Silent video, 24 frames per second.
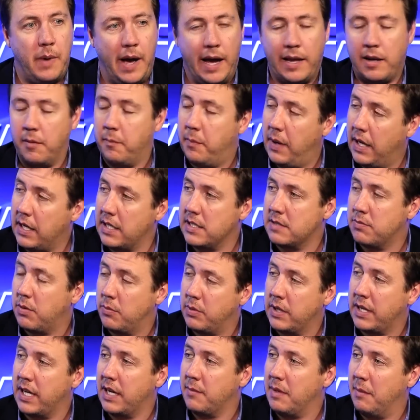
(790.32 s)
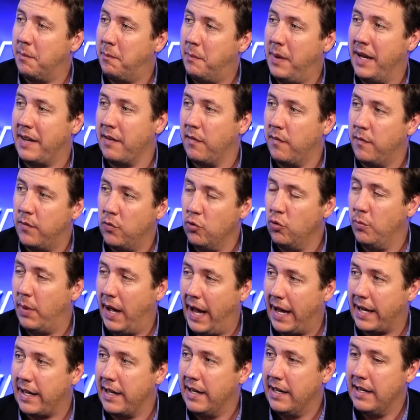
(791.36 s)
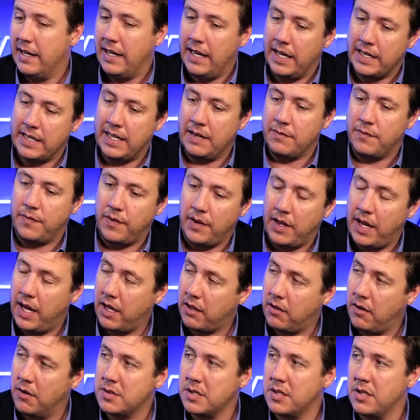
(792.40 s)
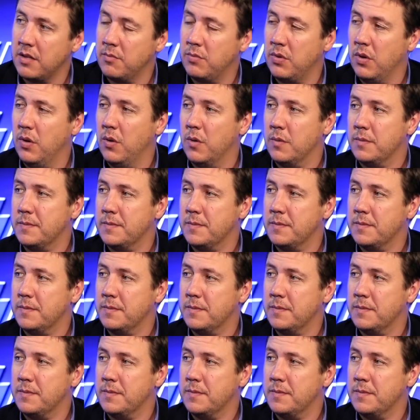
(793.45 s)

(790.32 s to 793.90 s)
Hale-Petty's probably going to be a better fullback and get Folau closer to the ball.